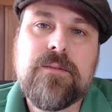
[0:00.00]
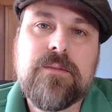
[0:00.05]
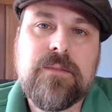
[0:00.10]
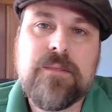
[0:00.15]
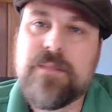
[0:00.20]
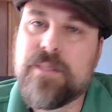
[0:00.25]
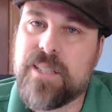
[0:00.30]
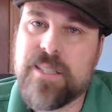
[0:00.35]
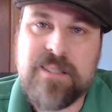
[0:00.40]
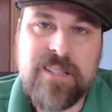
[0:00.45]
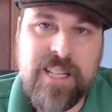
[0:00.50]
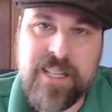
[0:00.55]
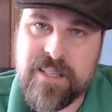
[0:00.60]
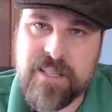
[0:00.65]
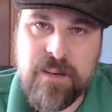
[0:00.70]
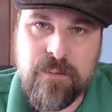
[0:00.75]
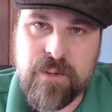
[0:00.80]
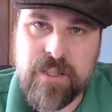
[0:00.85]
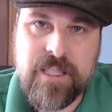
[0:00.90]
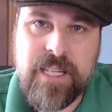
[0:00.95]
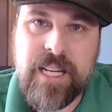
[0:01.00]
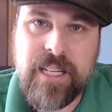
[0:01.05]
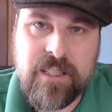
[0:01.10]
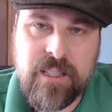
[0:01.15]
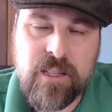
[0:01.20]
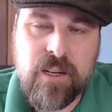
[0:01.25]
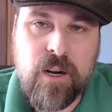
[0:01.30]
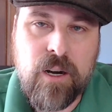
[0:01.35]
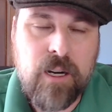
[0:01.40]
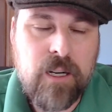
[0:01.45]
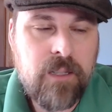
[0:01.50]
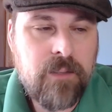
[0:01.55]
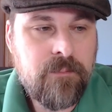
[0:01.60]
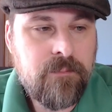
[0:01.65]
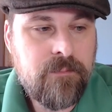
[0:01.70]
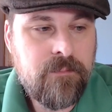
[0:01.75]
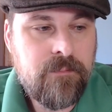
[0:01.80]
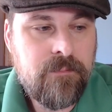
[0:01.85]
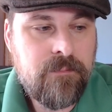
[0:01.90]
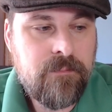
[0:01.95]
Just let someone take the car.
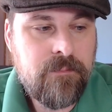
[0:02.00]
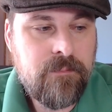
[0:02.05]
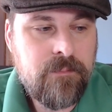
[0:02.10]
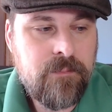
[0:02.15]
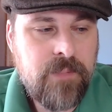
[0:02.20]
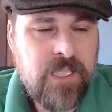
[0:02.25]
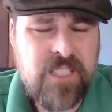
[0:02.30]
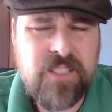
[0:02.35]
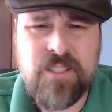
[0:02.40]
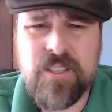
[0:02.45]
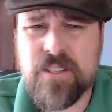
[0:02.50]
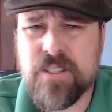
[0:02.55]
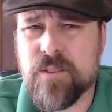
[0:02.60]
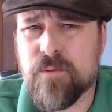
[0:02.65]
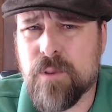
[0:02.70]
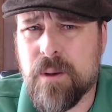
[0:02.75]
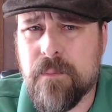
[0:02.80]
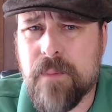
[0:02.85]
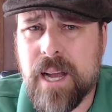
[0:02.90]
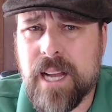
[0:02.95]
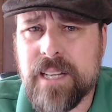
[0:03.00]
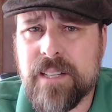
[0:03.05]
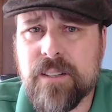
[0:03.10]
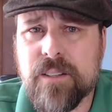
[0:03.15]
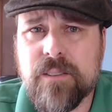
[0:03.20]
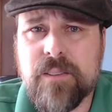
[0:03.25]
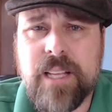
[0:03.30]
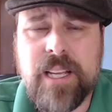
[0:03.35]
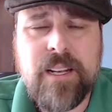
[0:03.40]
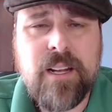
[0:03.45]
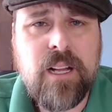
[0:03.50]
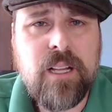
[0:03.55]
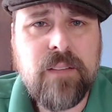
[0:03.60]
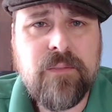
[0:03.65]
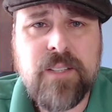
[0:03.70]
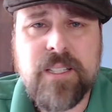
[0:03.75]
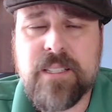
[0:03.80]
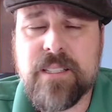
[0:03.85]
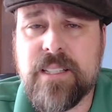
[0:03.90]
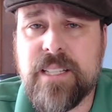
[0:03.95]
It's just a reminder that all
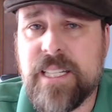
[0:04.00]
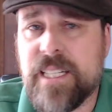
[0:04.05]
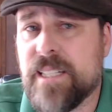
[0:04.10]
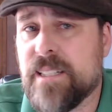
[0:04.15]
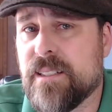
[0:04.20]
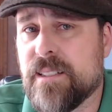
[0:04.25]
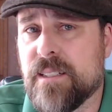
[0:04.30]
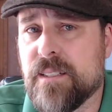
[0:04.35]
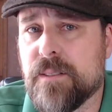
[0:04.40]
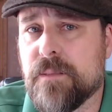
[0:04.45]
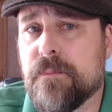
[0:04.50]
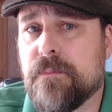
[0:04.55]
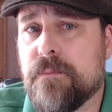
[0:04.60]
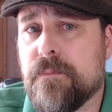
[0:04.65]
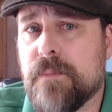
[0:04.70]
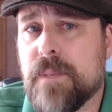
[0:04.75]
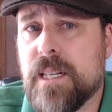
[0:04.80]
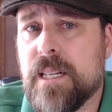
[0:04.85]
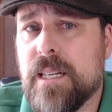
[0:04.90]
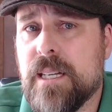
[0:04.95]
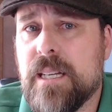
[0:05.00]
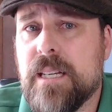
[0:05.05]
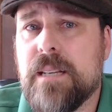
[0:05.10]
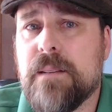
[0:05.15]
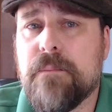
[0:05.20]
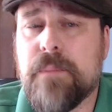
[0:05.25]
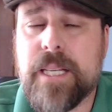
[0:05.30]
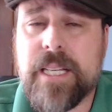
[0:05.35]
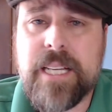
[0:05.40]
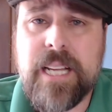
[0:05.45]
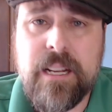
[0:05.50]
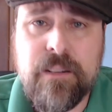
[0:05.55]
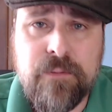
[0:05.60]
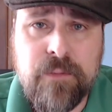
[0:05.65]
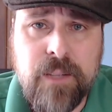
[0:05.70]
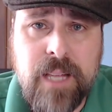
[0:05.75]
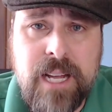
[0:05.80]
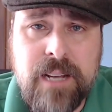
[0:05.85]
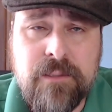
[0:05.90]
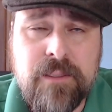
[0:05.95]
of us need to be
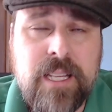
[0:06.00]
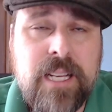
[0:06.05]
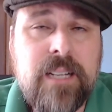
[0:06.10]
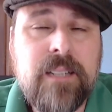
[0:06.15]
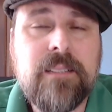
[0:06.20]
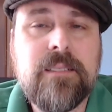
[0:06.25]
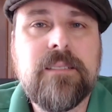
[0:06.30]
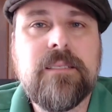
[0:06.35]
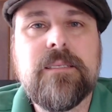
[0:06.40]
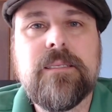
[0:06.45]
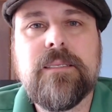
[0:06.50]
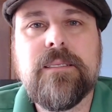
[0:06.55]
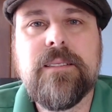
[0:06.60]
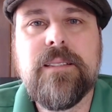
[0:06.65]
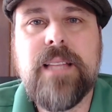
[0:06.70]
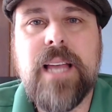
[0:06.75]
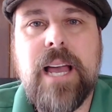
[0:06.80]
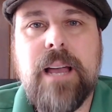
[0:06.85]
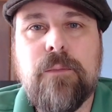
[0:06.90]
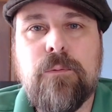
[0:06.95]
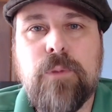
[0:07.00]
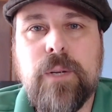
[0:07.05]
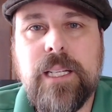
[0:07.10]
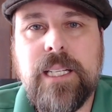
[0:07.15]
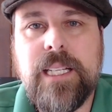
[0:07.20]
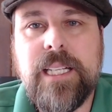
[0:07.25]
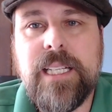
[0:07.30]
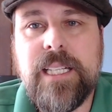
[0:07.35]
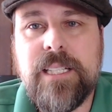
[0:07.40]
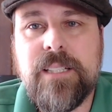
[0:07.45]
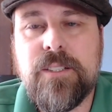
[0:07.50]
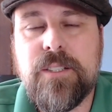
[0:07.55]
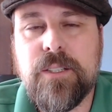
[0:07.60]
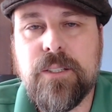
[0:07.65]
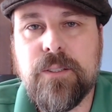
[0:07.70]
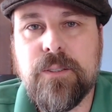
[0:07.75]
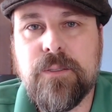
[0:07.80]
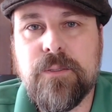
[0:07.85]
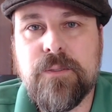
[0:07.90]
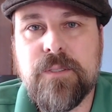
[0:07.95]
careful out there, that we need
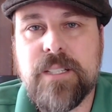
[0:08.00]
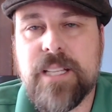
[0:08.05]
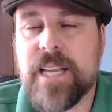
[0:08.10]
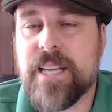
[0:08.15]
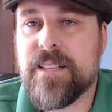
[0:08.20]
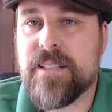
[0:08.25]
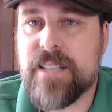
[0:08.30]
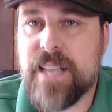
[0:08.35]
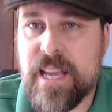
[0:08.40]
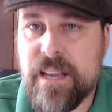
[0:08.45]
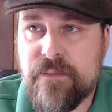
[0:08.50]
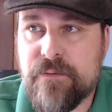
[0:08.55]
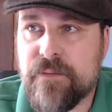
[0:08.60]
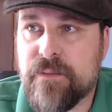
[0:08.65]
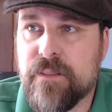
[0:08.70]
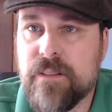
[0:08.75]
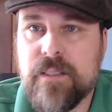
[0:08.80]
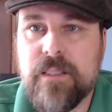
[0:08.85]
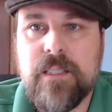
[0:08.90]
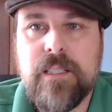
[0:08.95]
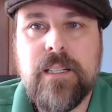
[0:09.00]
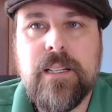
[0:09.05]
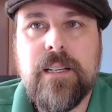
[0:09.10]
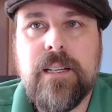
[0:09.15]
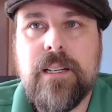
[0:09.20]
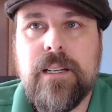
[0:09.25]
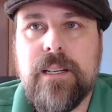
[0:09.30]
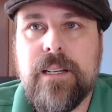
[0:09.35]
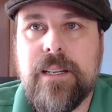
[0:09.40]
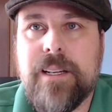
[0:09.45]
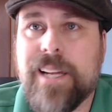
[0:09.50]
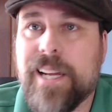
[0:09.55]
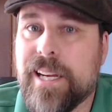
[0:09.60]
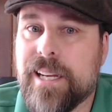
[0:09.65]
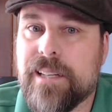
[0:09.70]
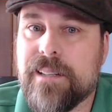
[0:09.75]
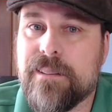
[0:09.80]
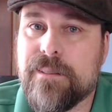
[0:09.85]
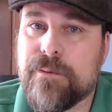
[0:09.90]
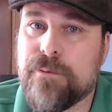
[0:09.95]
to stay safe,
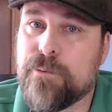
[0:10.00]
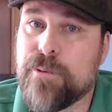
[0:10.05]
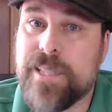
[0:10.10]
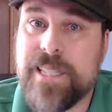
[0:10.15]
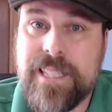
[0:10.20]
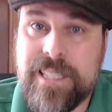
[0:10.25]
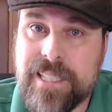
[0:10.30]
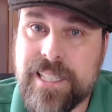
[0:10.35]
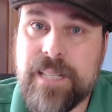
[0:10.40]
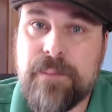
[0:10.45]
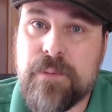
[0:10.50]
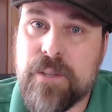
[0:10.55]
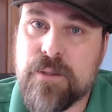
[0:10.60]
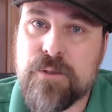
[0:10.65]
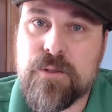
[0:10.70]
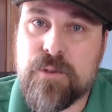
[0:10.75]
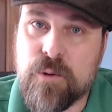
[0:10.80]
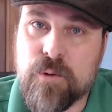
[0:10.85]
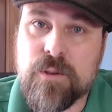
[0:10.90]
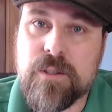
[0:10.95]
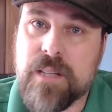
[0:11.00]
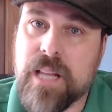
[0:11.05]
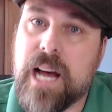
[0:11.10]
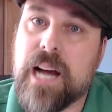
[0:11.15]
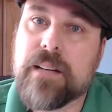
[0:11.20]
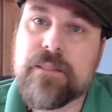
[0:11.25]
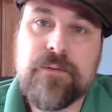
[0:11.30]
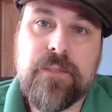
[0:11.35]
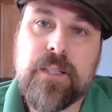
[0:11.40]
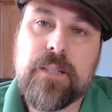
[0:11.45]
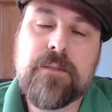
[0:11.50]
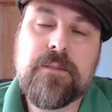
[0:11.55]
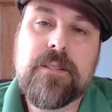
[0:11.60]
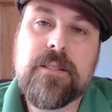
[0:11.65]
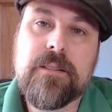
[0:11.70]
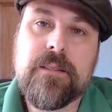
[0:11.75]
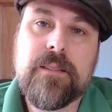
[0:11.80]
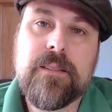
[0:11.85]
and we need to keep those doors locked, folks.